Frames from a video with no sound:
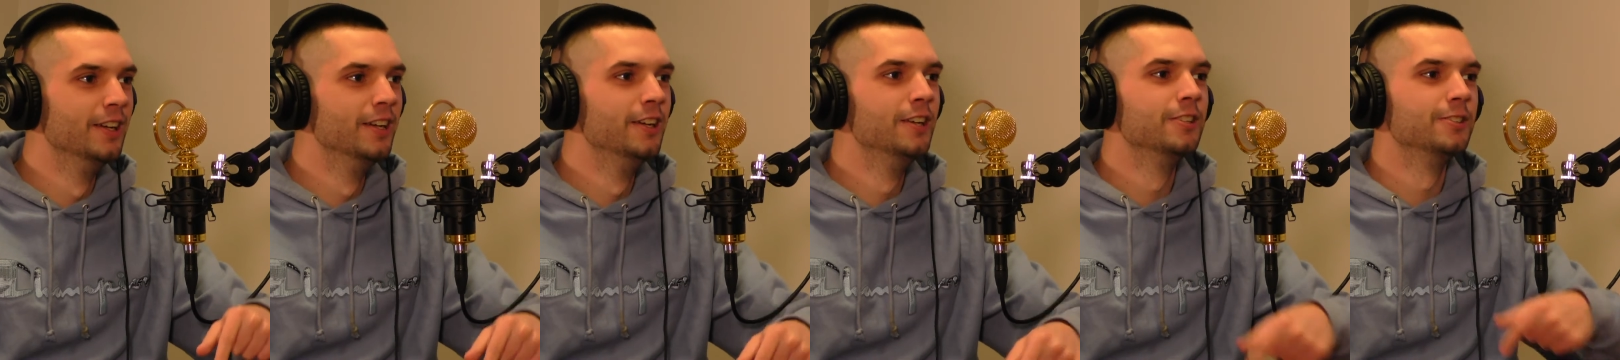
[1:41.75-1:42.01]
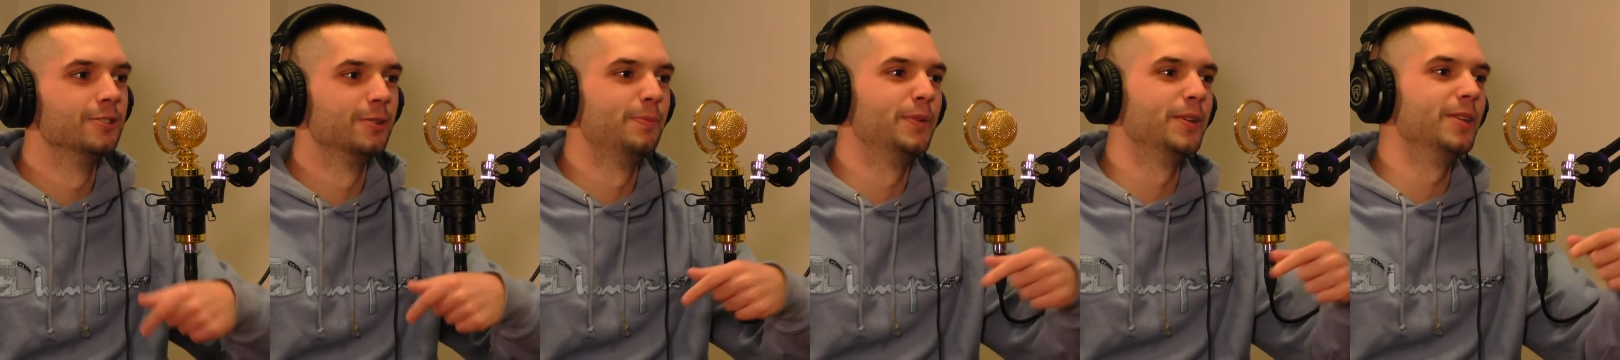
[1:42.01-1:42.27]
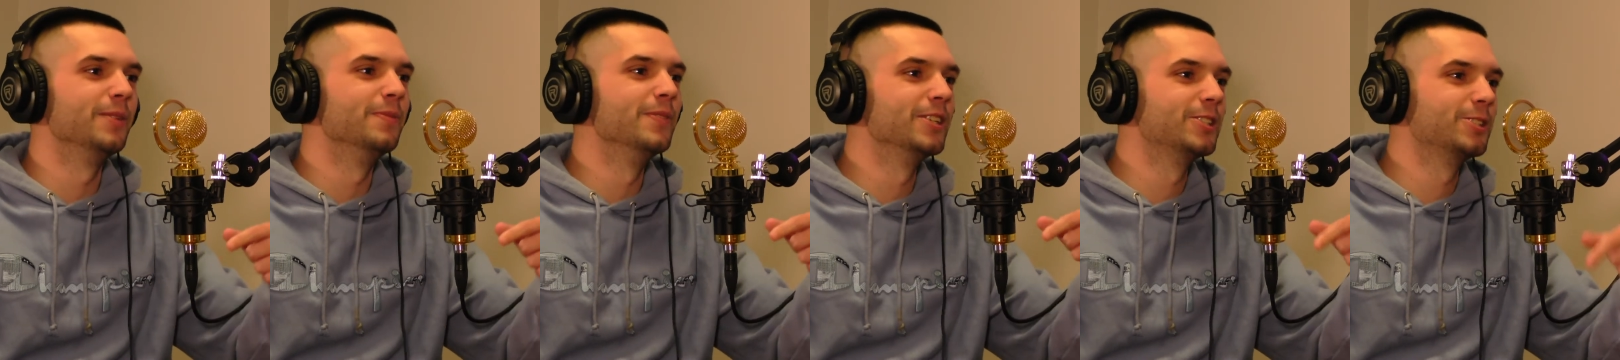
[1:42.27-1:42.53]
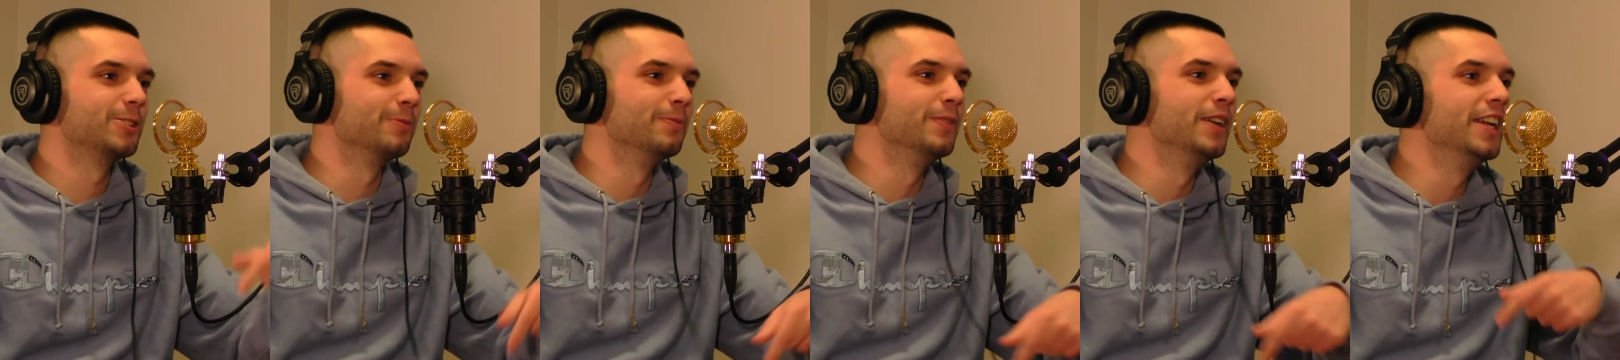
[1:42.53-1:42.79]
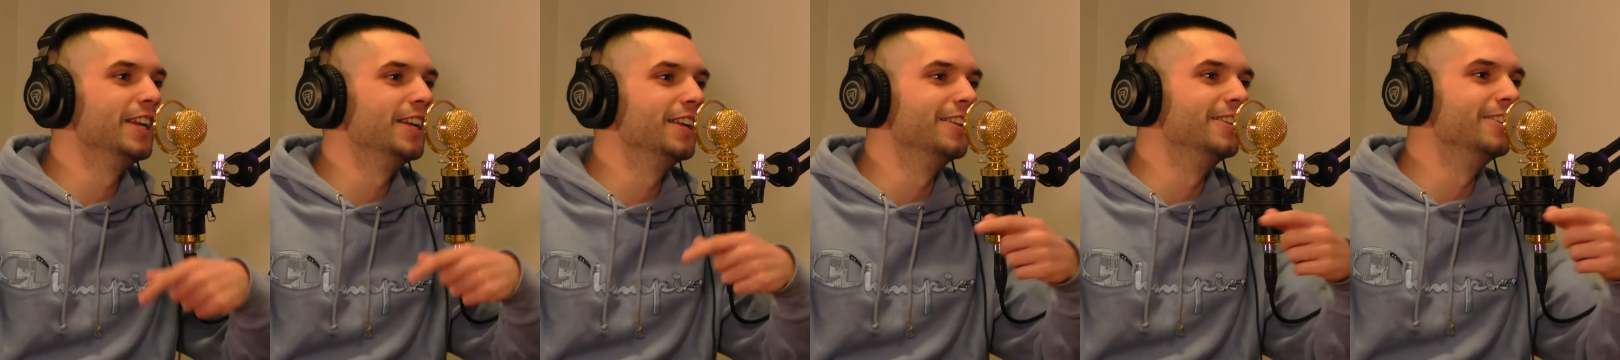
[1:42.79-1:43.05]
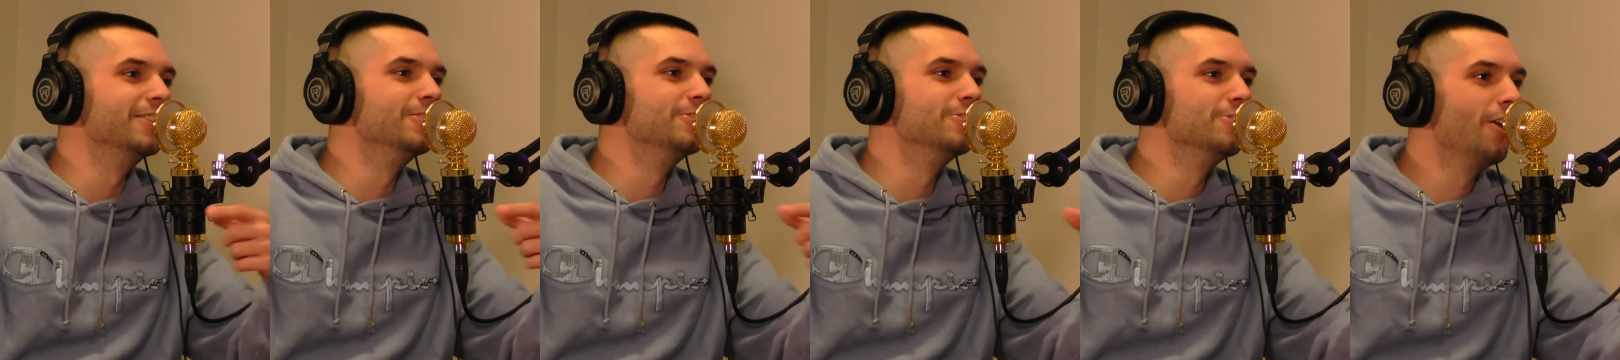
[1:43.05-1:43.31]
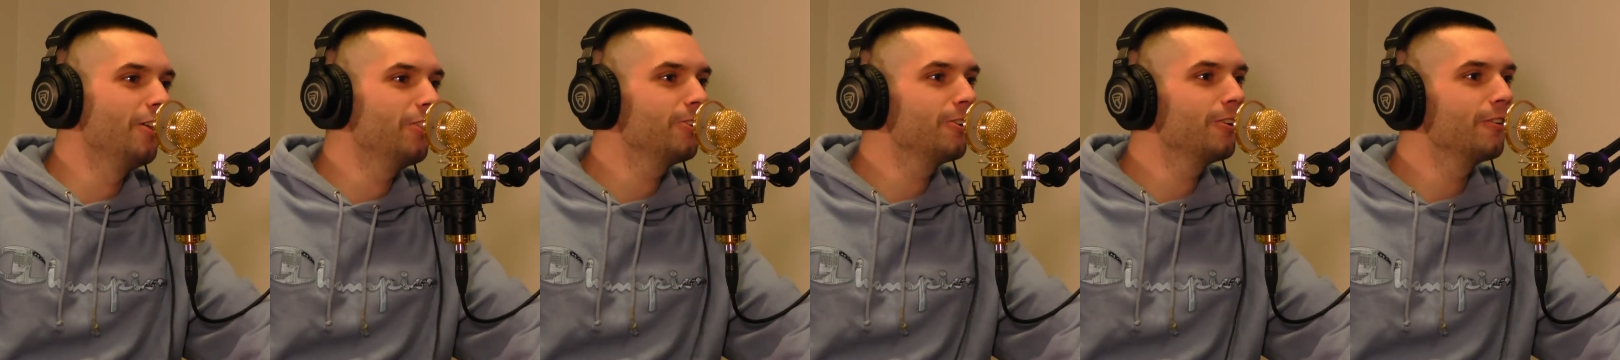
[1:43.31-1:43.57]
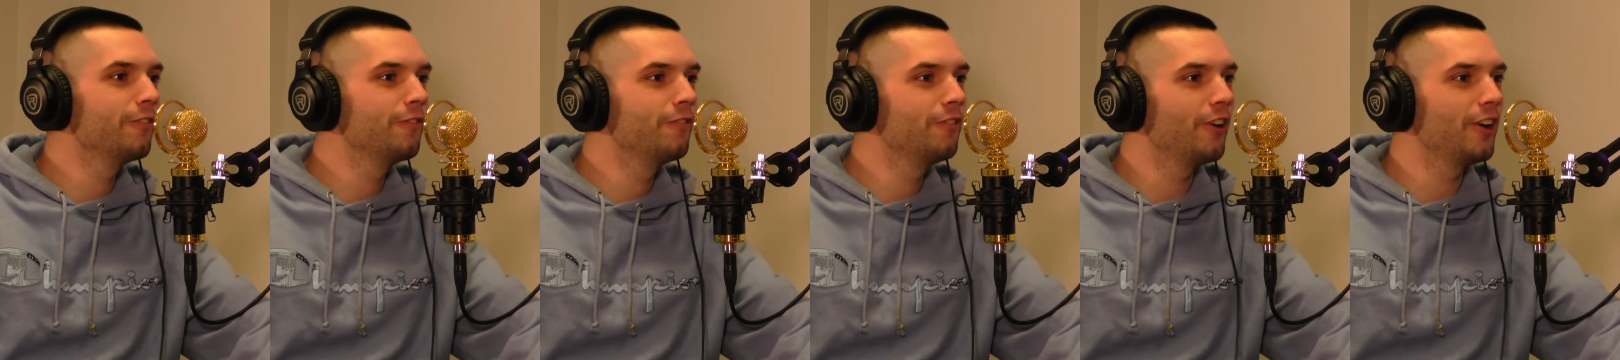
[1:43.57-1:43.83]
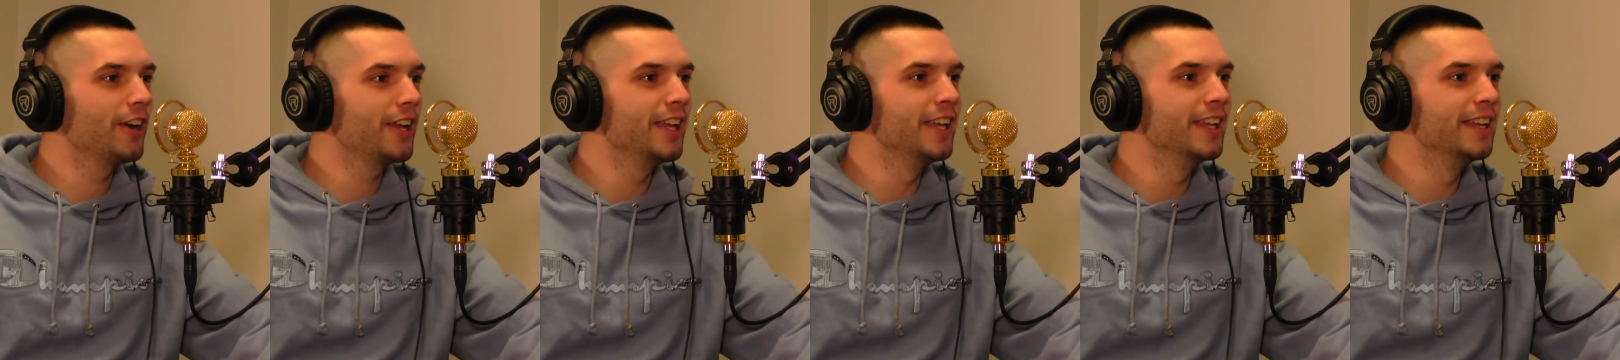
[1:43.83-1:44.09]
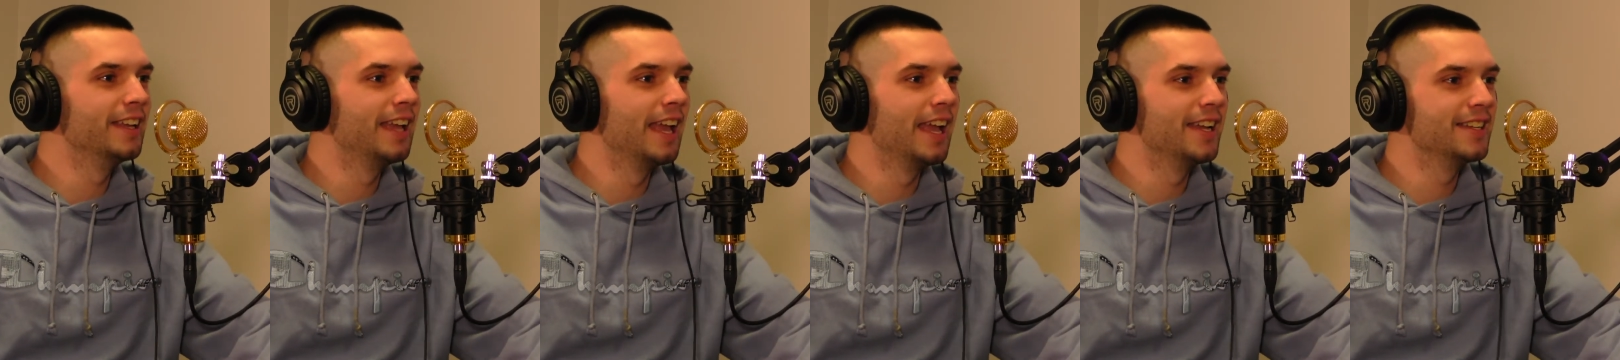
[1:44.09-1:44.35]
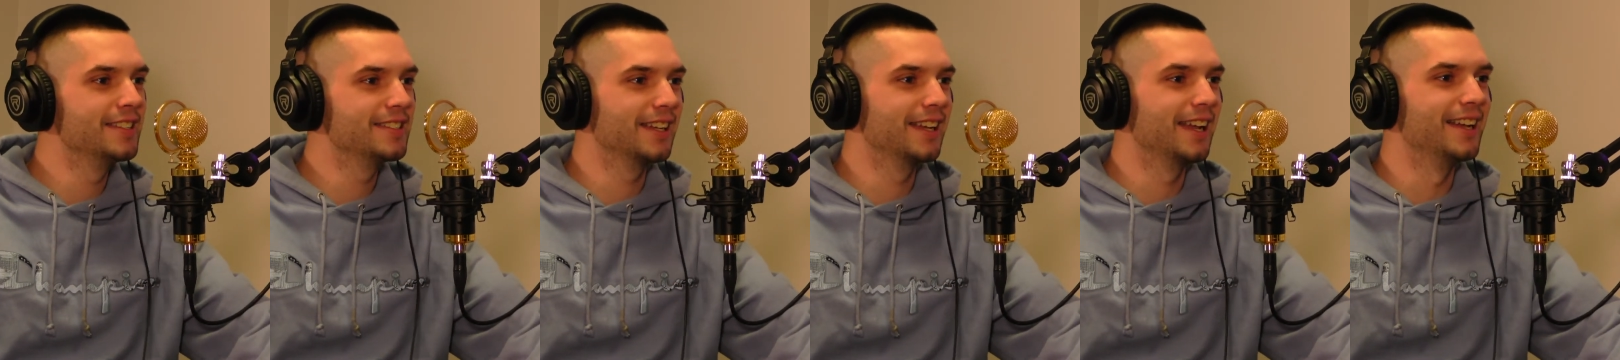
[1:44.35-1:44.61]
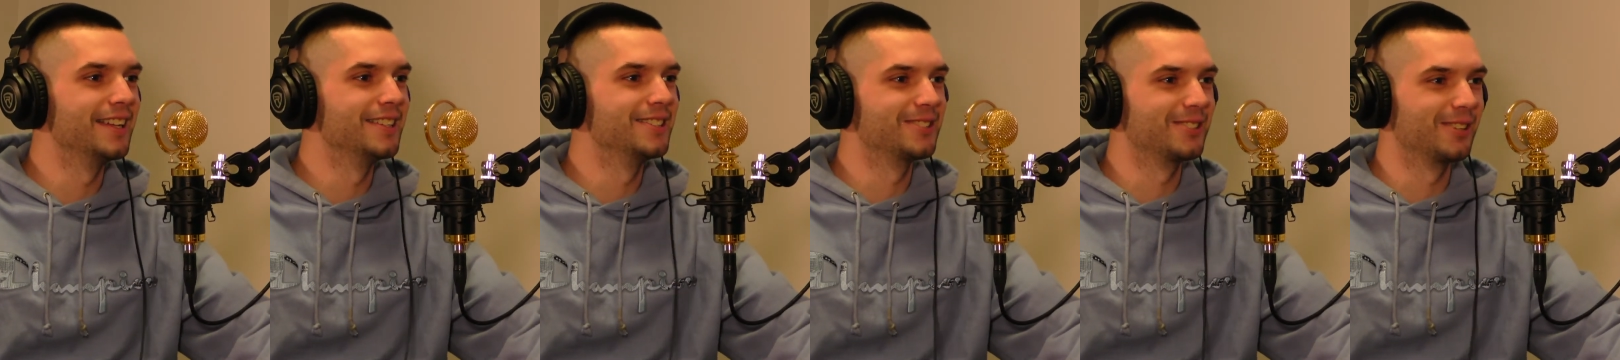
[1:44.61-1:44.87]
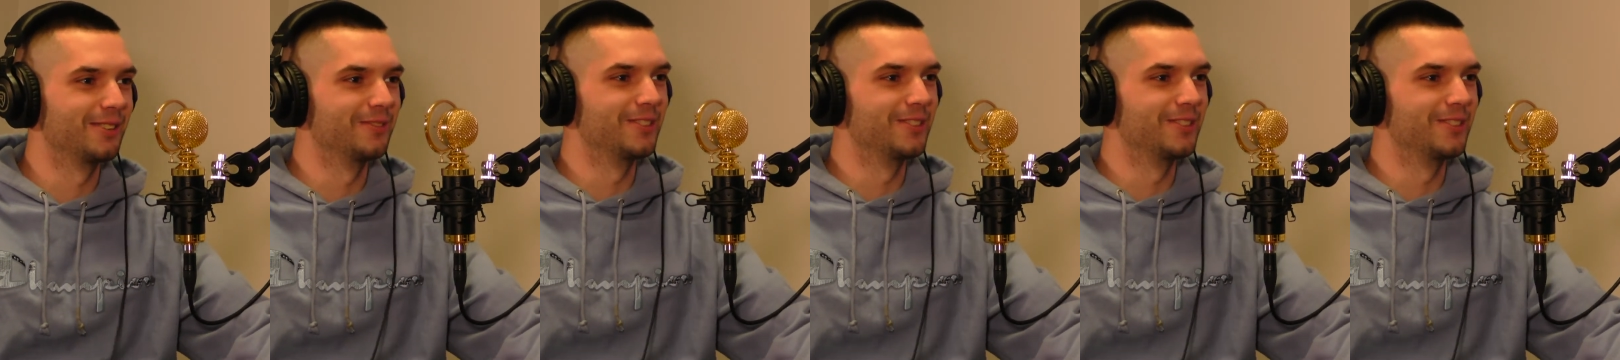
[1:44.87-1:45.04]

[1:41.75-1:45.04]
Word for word: So Billy Mitchell made another fucking case yeah, against him. A little